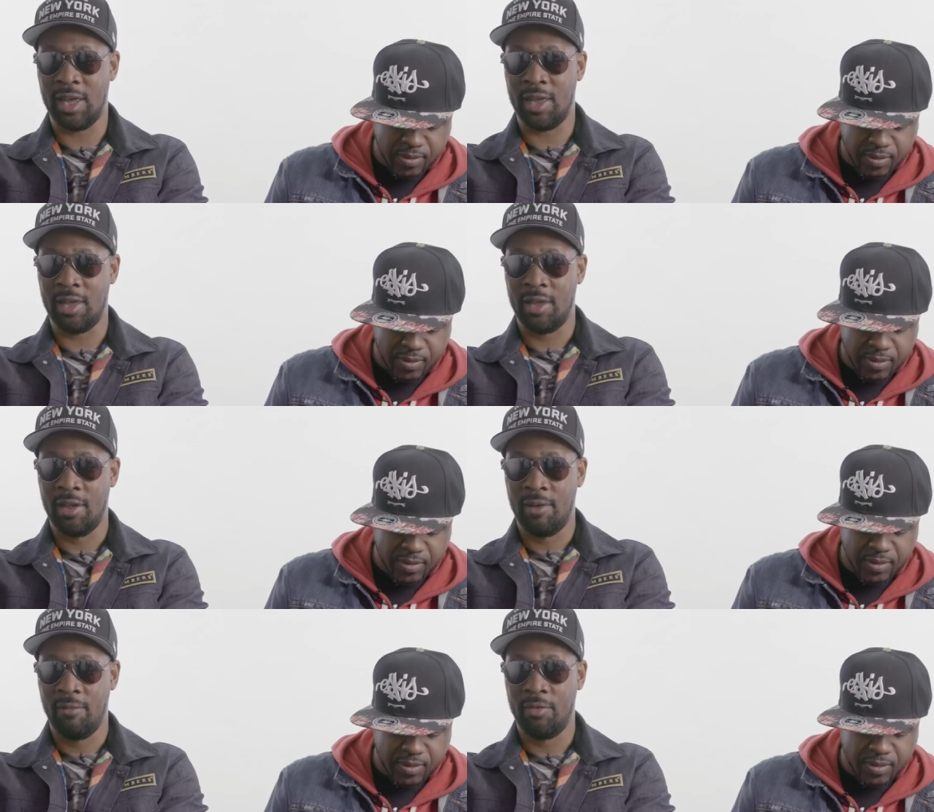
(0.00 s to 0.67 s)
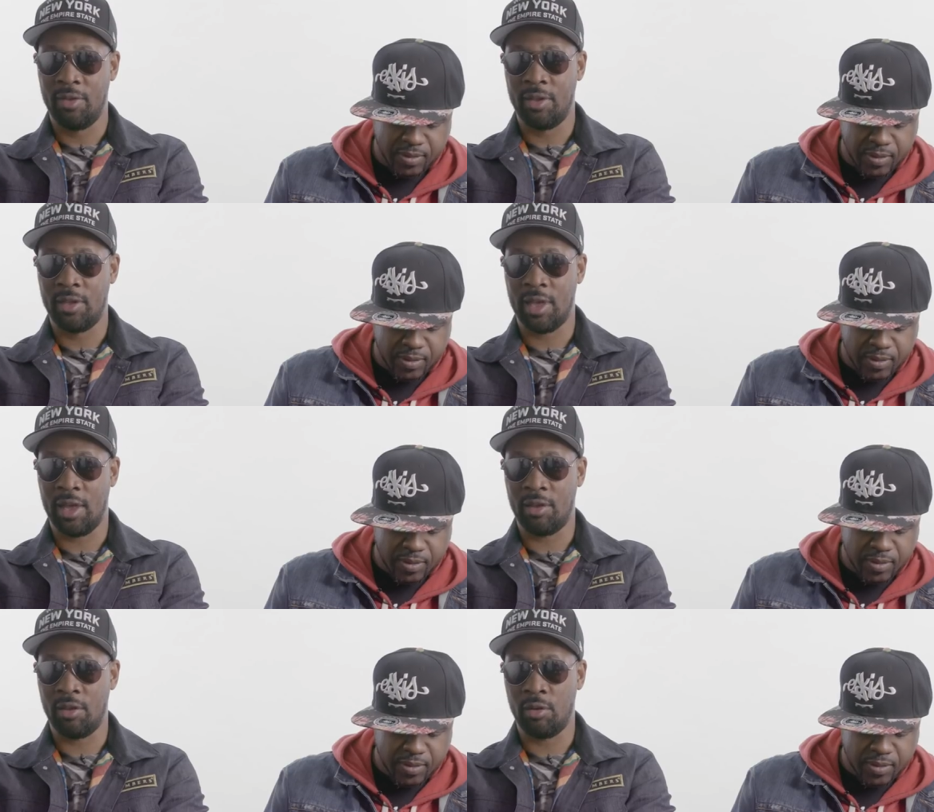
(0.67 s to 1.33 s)
Speaker 1: that
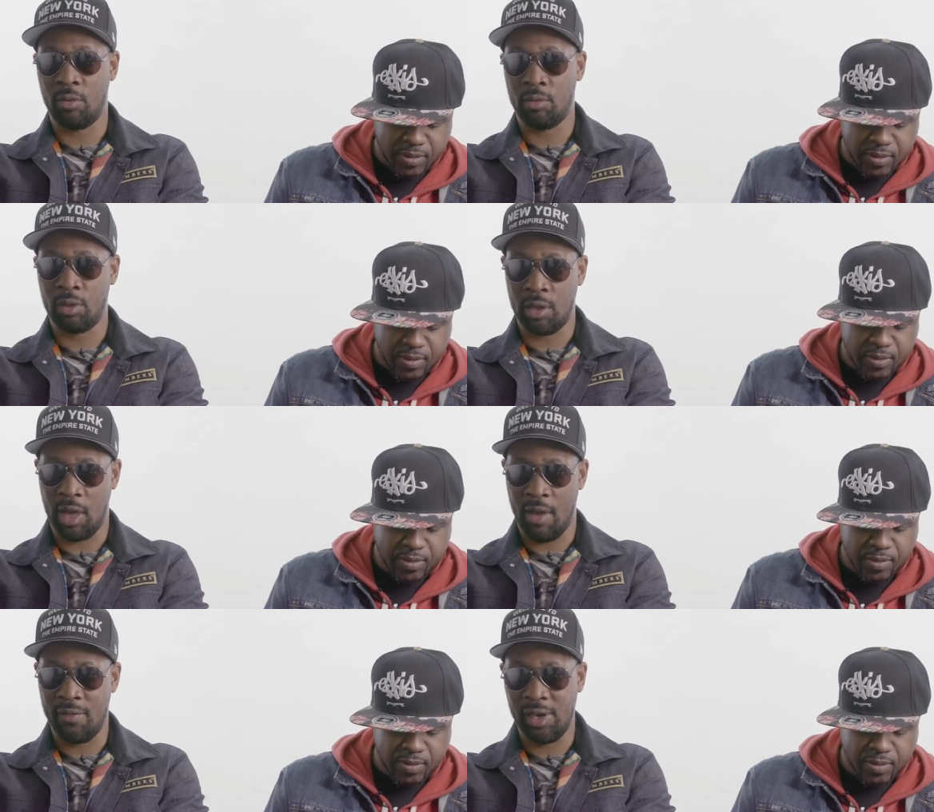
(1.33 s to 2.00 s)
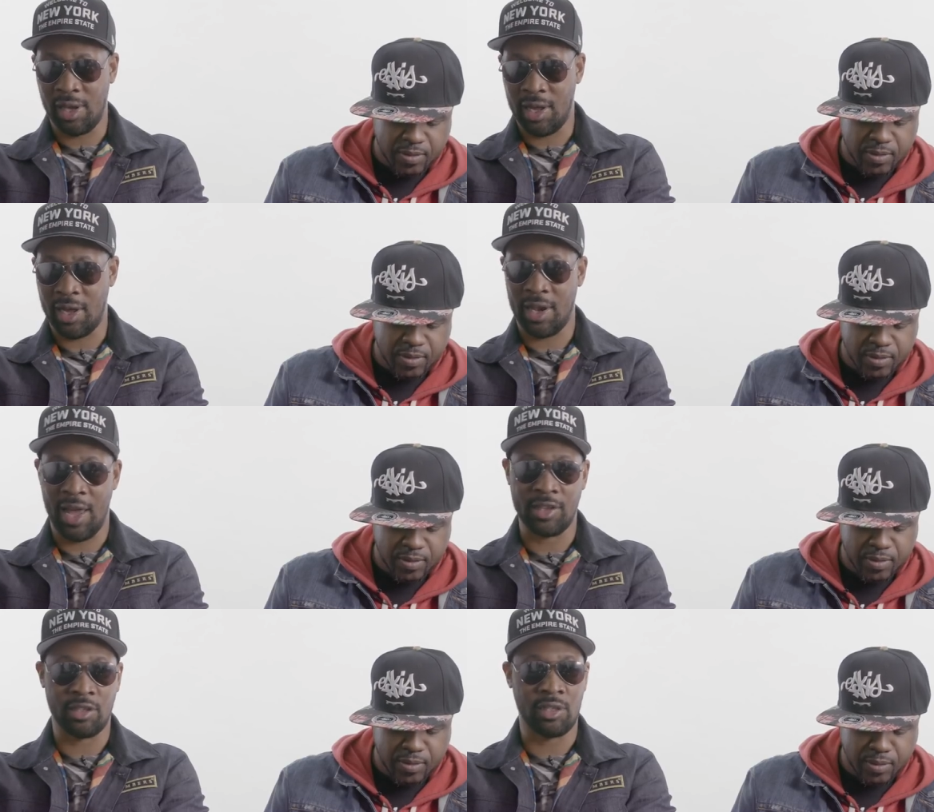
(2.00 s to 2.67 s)
every
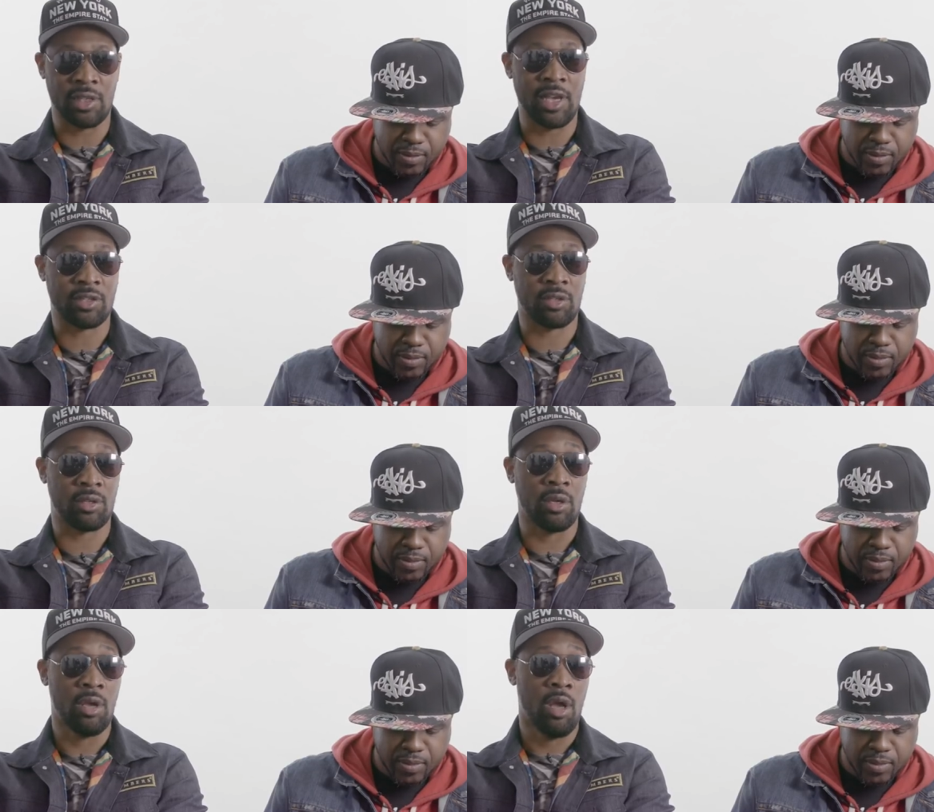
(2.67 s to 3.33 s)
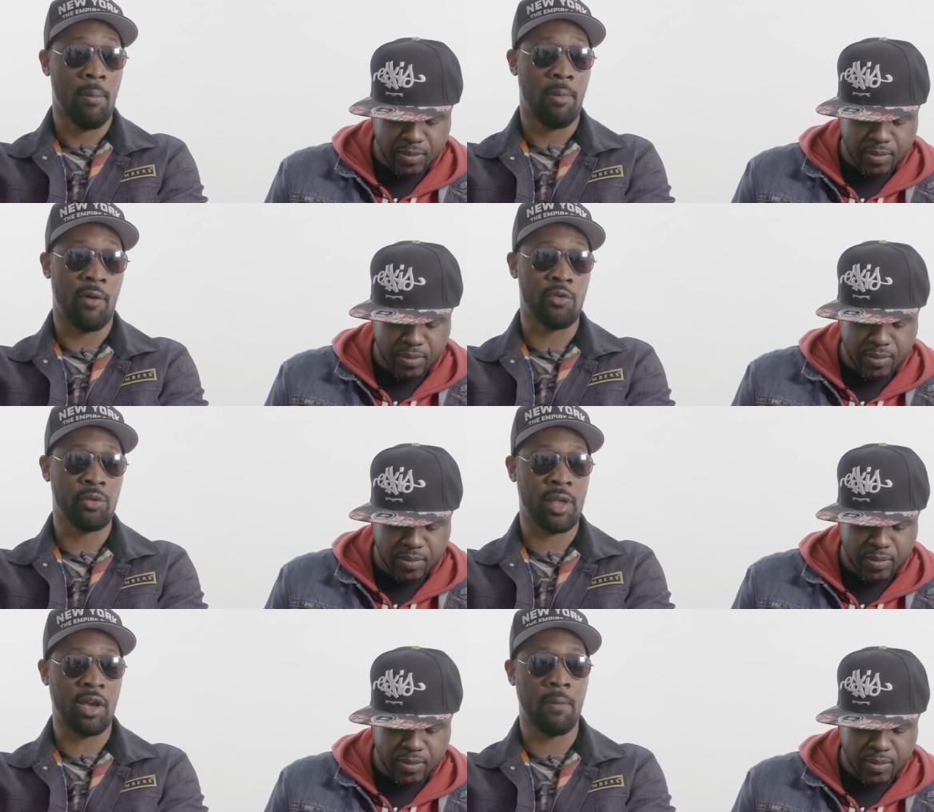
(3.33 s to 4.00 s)
line has its lesson.
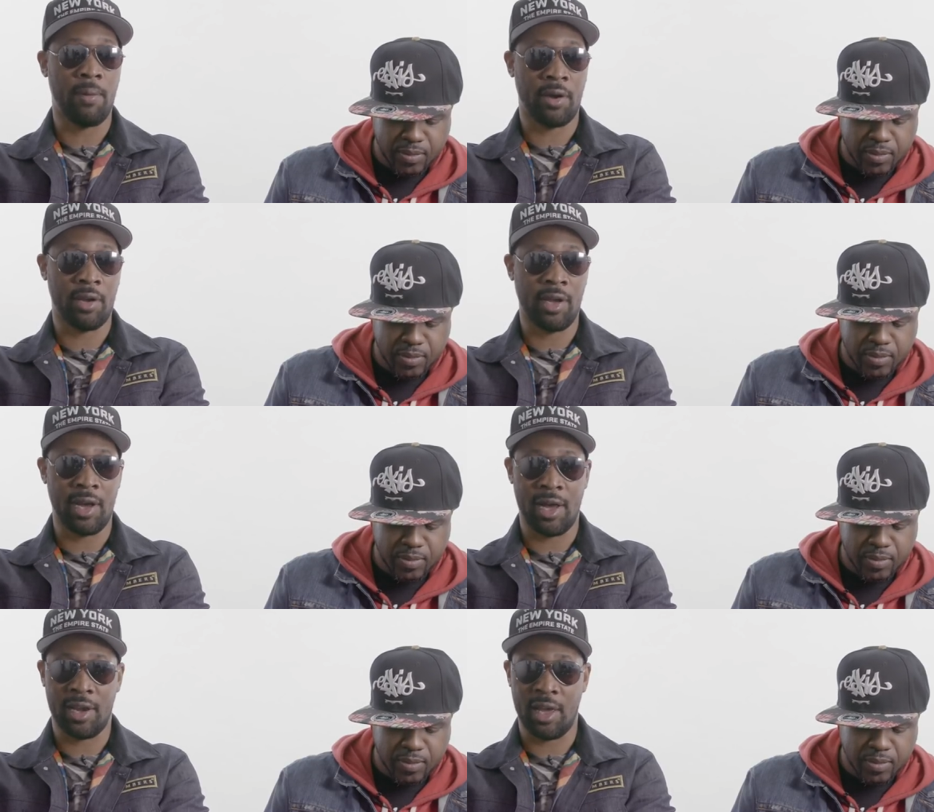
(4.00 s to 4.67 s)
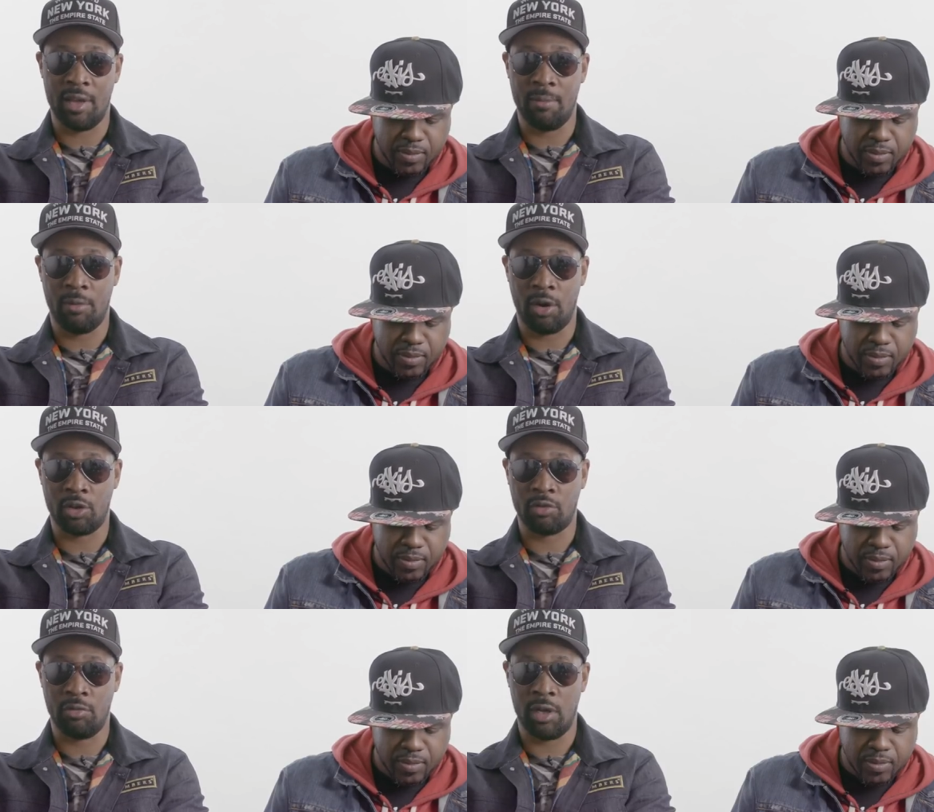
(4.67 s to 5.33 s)
But if you think about a guy like
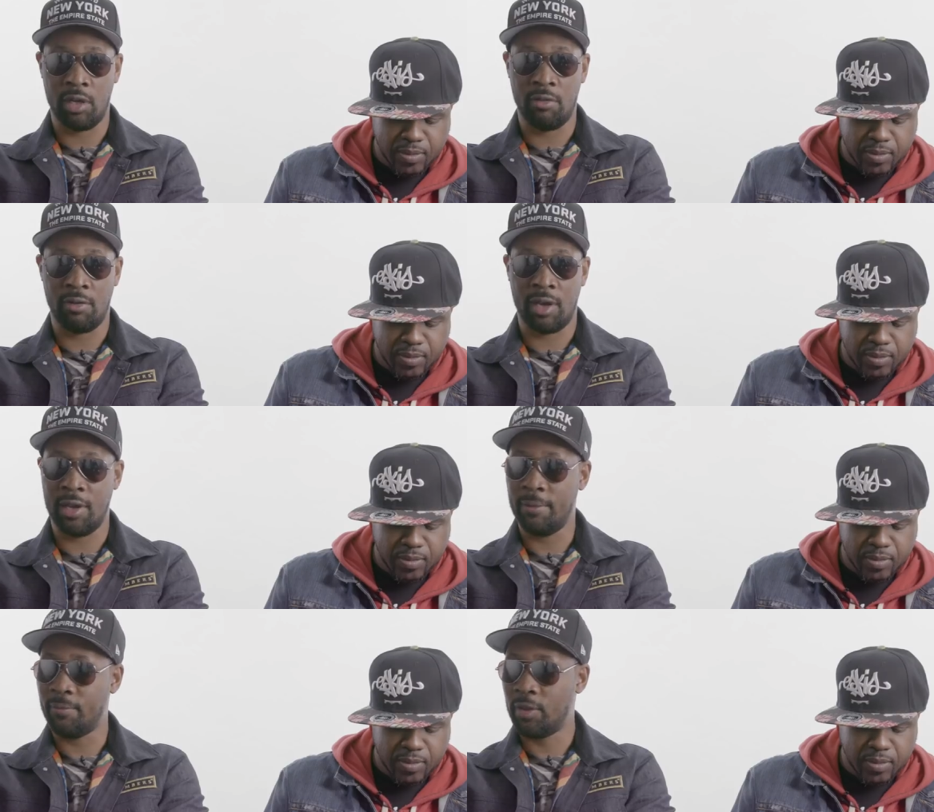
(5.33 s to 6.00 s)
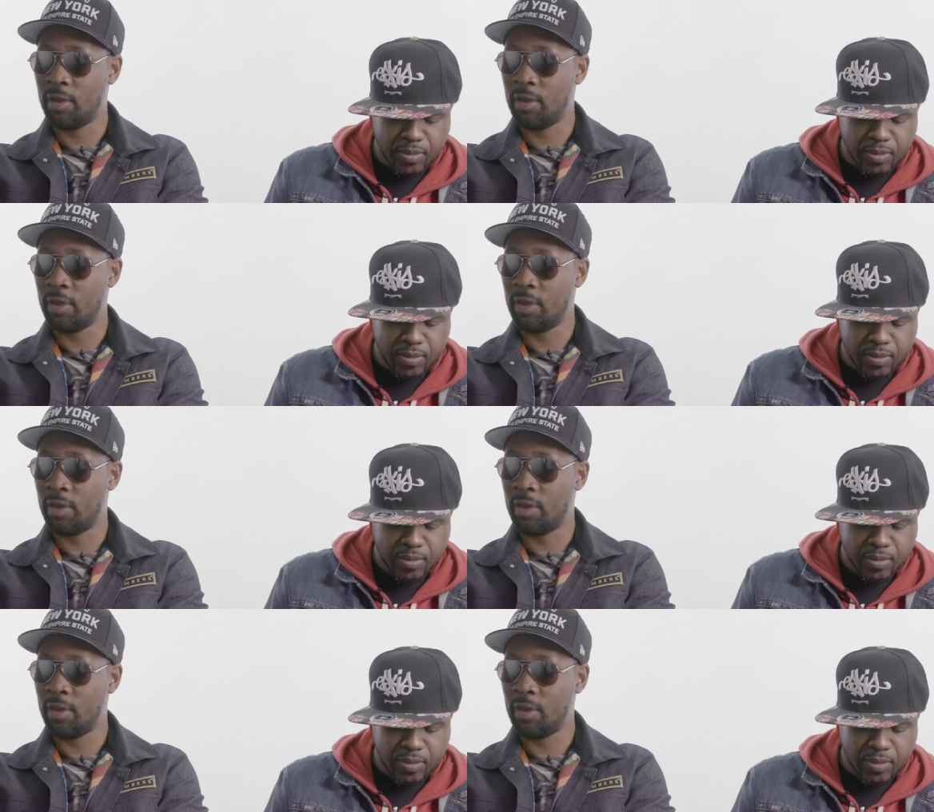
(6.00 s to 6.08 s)
Martin Shkreli, right?